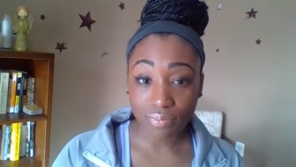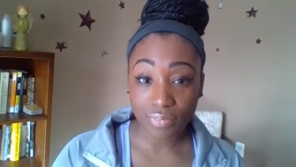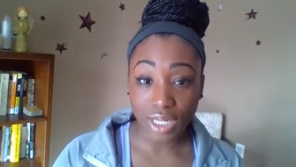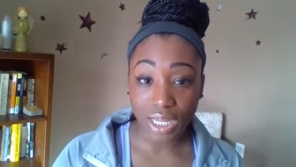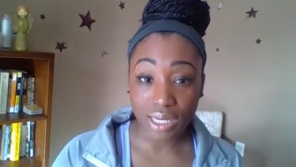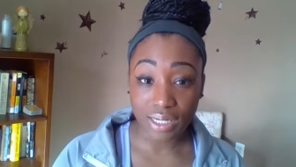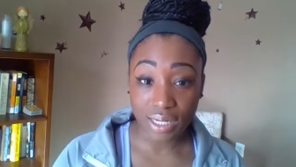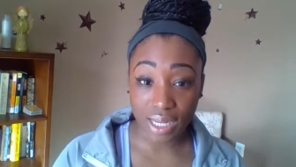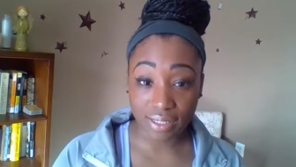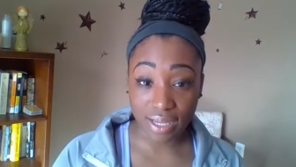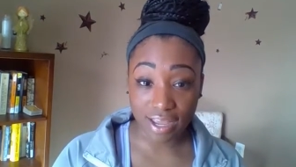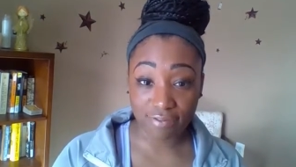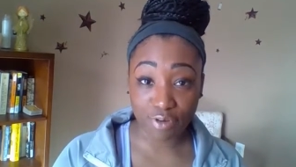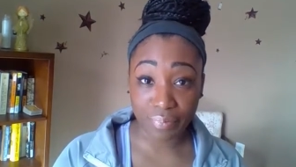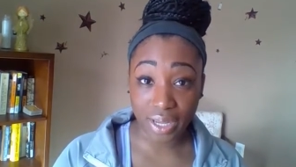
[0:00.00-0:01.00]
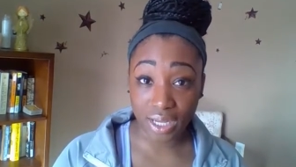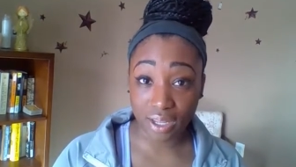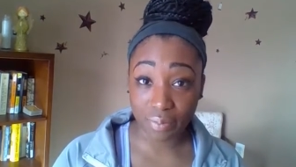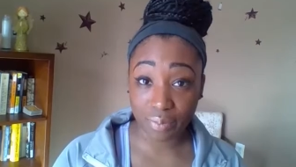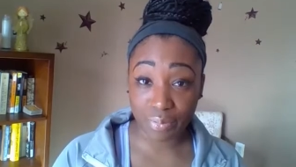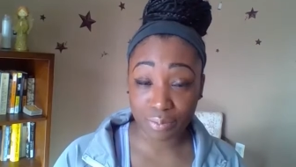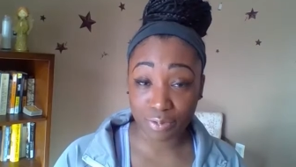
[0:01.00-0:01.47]
And yes, I have on
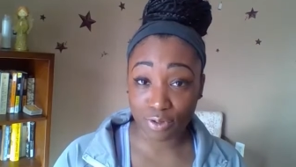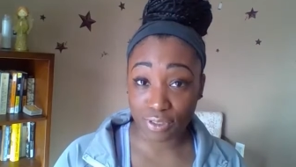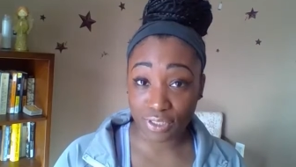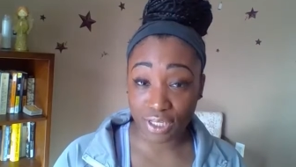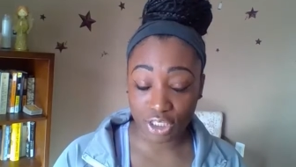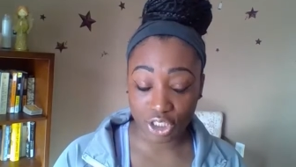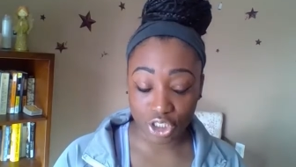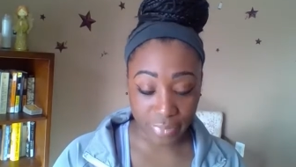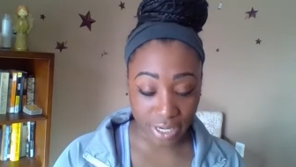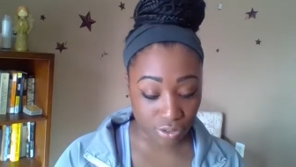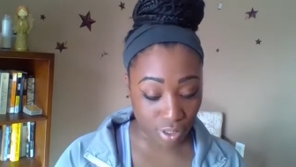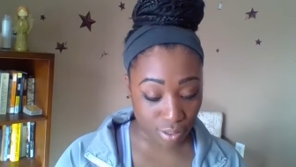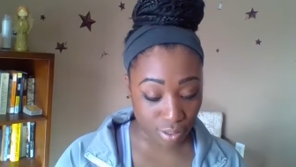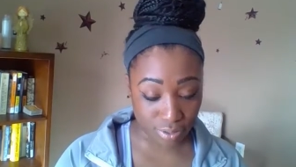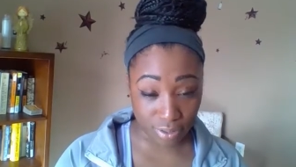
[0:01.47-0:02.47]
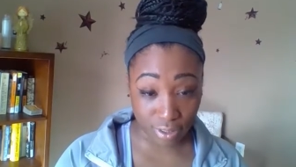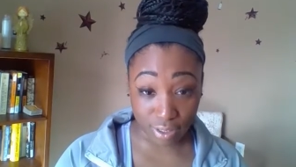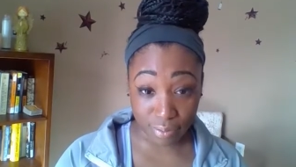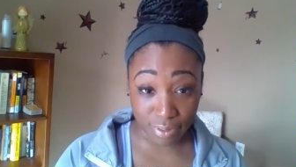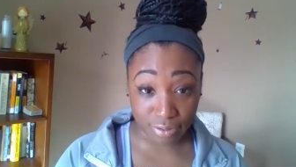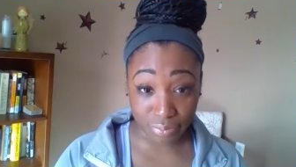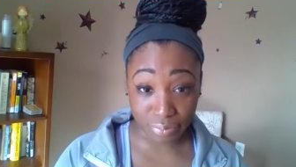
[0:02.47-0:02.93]
makeup and I'm going to the gym. I used to always talk
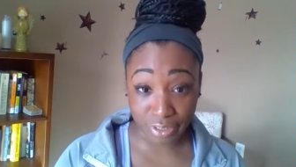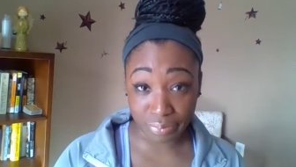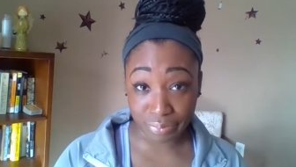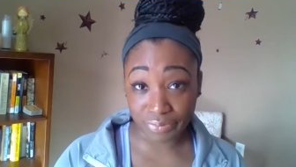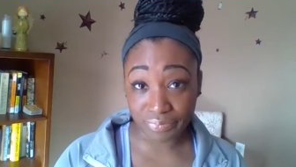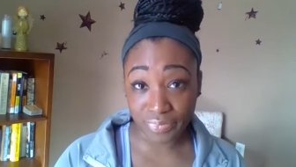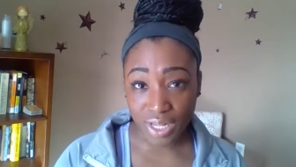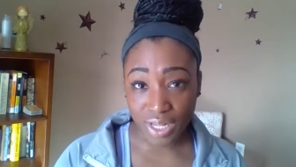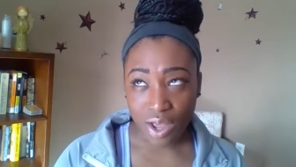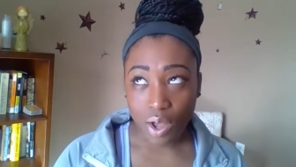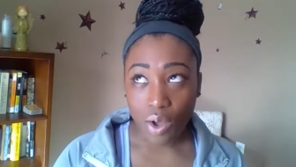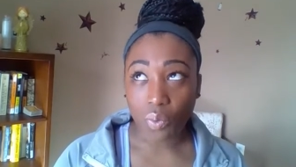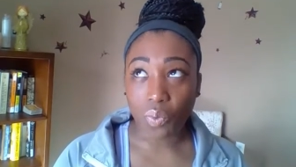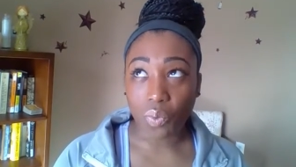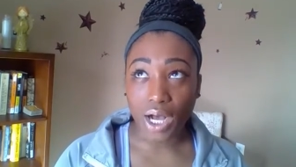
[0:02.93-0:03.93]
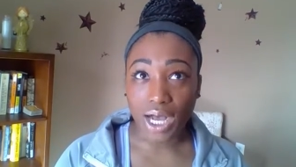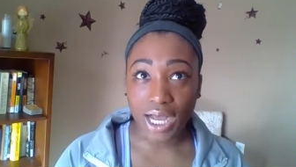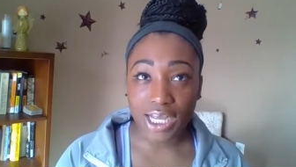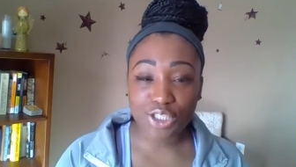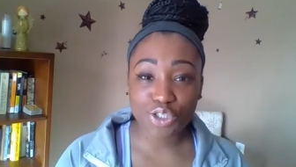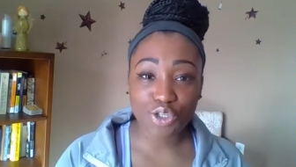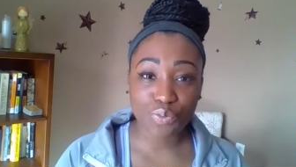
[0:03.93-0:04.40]
about them people.
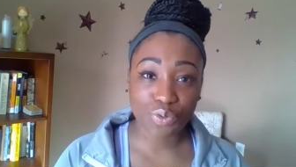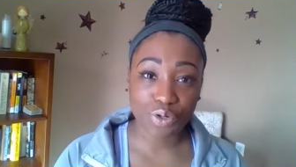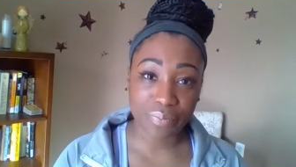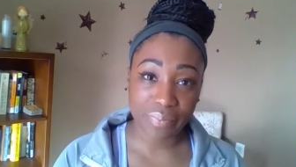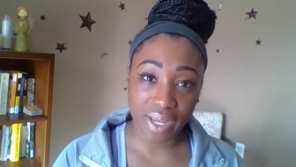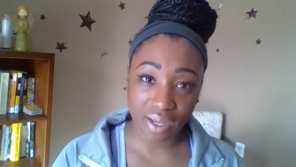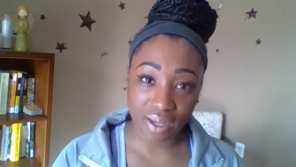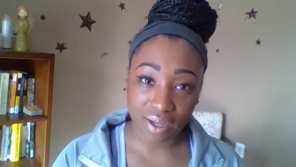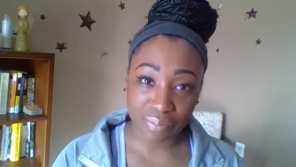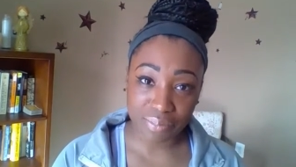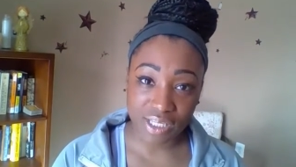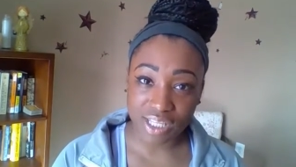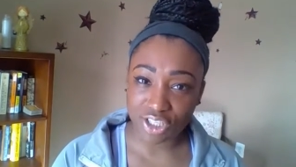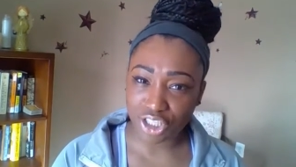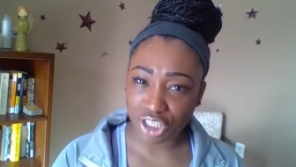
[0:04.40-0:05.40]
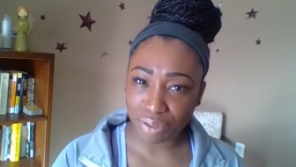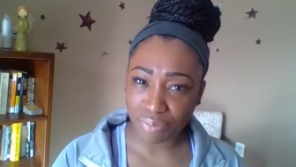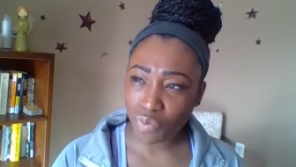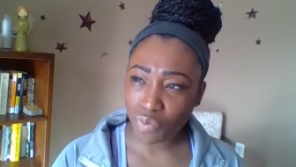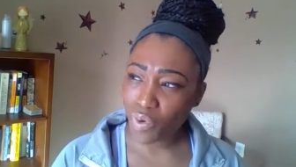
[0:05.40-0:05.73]
Why do you wear makeup to the gym?